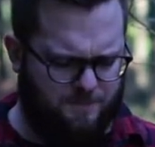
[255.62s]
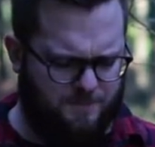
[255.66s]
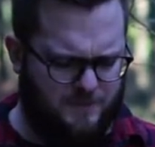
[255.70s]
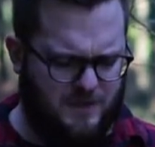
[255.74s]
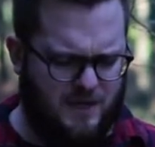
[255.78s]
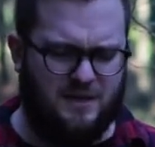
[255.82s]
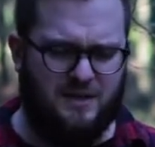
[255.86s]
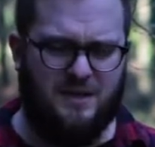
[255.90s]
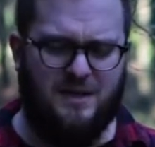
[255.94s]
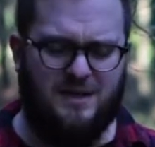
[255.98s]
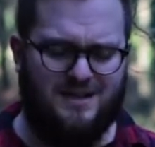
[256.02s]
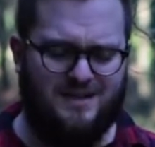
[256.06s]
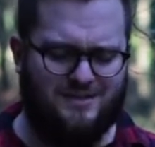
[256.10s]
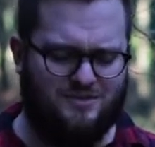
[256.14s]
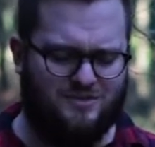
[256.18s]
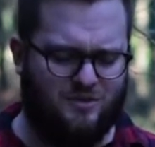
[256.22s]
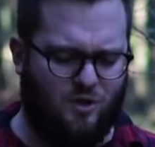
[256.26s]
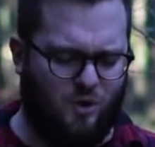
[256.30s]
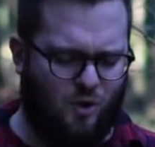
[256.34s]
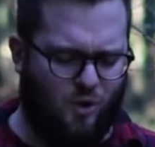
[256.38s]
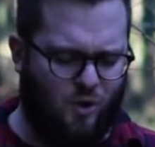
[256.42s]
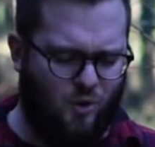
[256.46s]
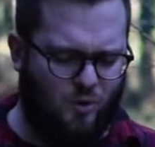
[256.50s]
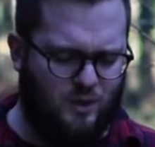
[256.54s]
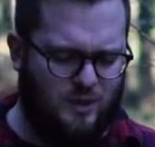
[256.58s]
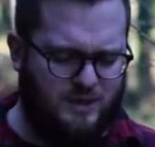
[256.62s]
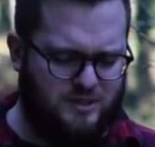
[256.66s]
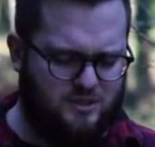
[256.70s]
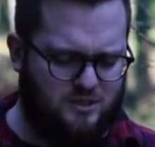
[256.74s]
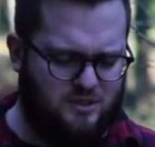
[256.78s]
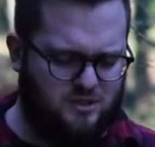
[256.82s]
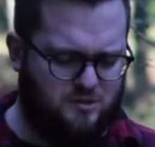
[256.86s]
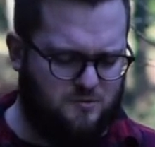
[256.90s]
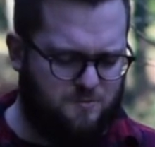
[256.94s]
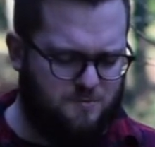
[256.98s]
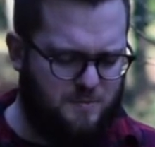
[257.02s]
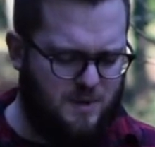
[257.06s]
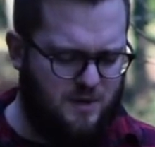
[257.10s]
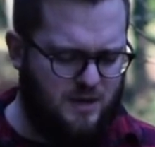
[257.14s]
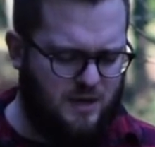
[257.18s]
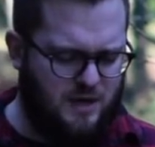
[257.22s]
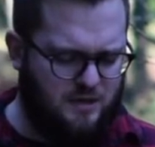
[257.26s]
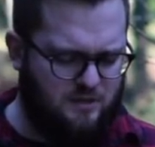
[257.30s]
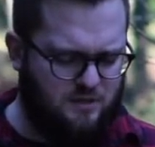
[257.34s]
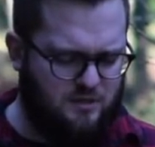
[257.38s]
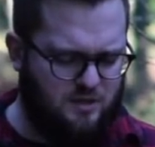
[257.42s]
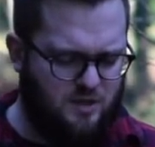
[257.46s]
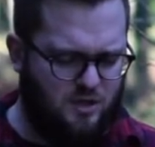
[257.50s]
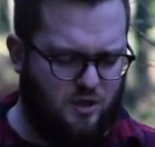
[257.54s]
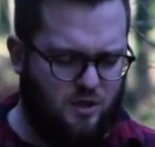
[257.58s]
And it is the Holy
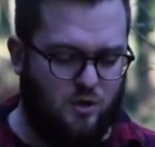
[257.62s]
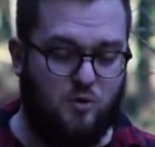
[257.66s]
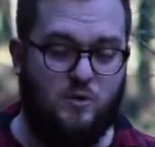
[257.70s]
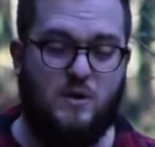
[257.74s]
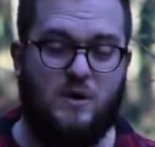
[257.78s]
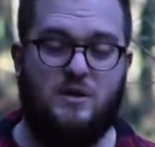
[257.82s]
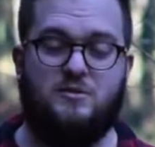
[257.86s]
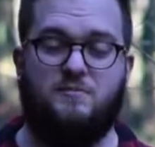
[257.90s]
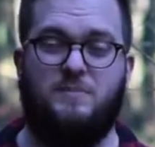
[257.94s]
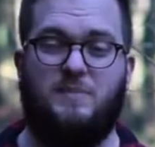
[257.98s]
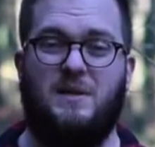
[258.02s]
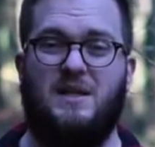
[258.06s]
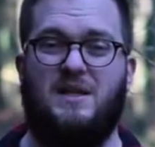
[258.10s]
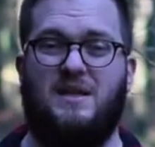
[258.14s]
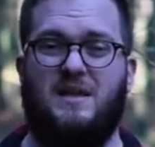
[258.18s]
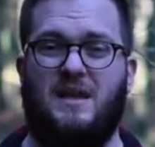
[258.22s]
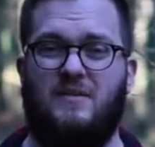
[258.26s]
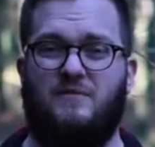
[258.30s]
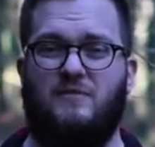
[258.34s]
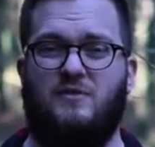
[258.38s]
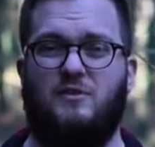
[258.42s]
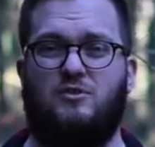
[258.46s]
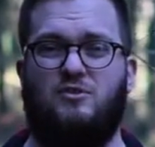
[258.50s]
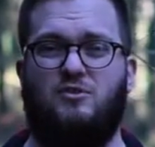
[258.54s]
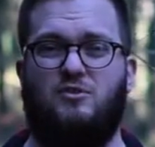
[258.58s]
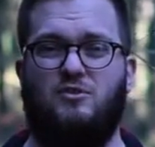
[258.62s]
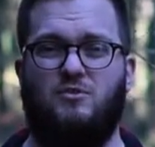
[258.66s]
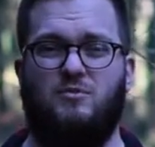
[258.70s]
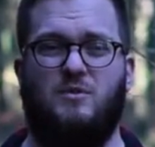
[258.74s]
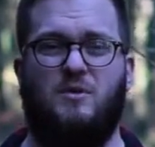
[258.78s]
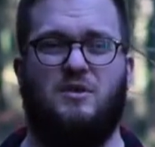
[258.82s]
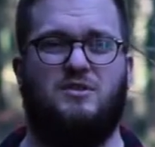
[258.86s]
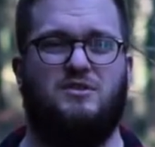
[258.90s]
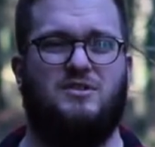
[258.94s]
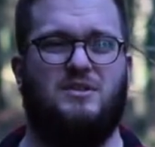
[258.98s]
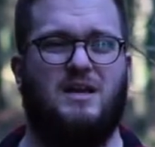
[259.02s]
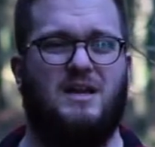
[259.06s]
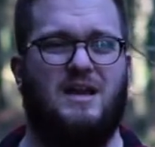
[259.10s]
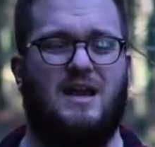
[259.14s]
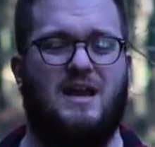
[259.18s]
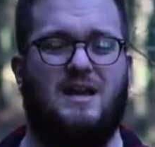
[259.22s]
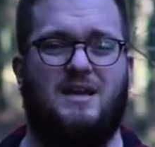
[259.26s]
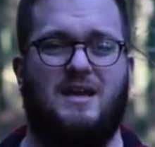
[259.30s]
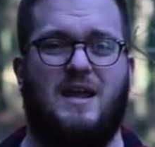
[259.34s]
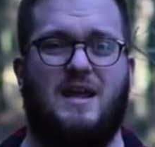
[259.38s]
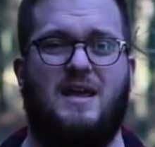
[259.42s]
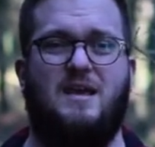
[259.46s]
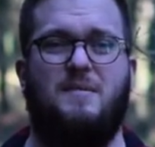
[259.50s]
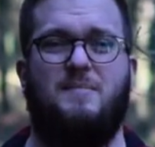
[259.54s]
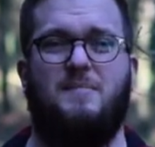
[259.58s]
Spirit who has been given to us that
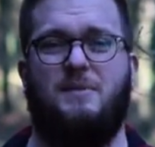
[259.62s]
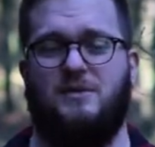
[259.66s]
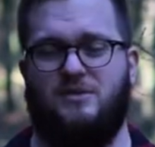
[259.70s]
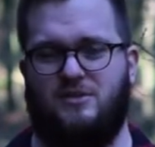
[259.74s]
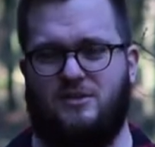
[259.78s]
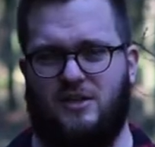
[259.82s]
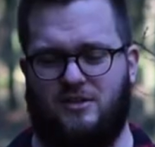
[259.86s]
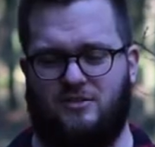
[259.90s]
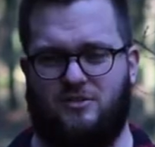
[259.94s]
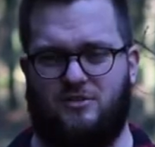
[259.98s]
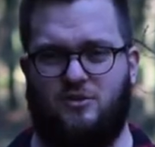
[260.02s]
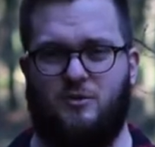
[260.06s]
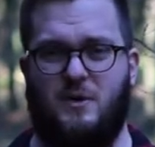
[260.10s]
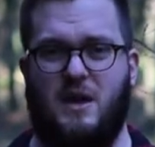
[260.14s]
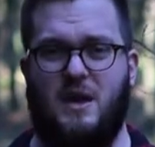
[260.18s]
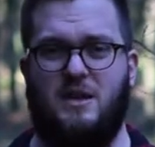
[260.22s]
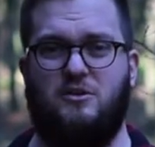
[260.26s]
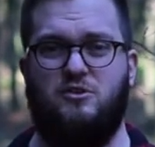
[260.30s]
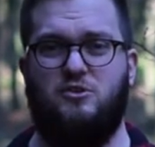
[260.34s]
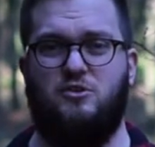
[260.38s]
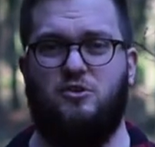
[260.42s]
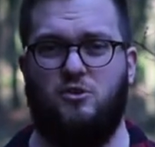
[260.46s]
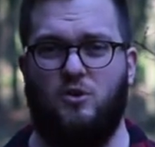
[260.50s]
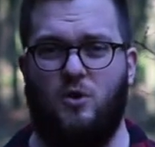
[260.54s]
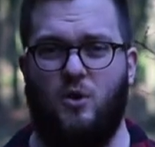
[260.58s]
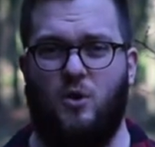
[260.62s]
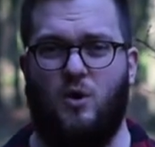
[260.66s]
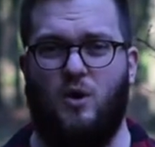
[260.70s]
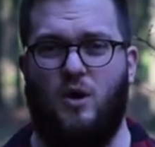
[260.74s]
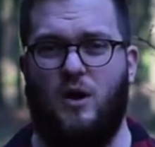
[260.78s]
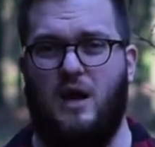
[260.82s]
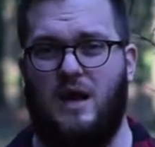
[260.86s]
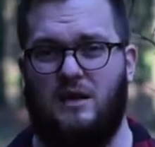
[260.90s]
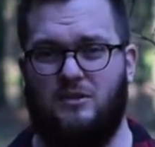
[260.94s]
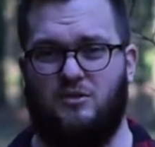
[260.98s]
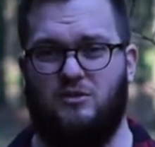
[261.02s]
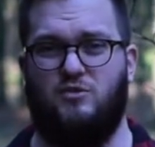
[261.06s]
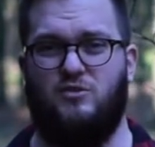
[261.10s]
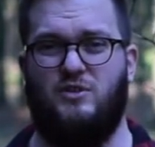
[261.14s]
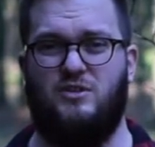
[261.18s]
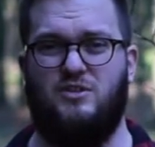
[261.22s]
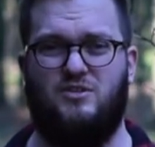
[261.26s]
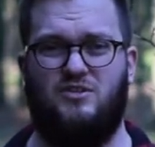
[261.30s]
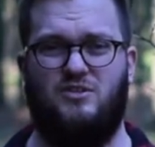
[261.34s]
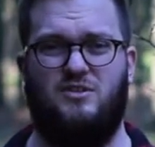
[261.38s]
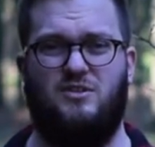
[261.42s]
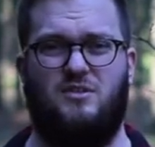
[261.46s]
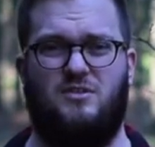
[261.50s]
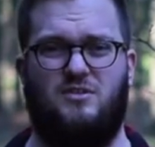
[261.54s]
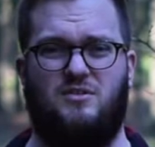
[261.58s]
enables us to endure as
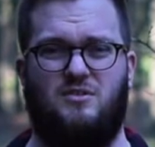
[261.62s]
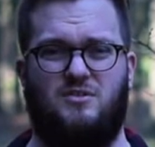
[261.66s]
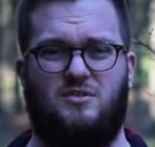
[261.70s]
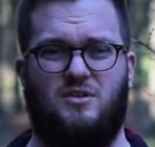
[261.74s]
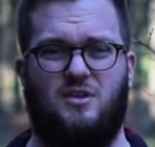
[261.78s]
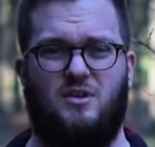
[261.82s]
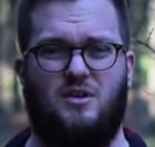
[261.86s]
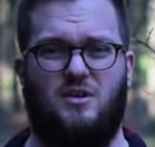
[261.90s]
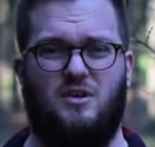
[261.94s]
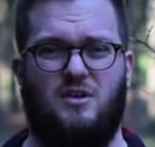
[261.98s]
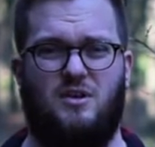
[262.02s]
Christians.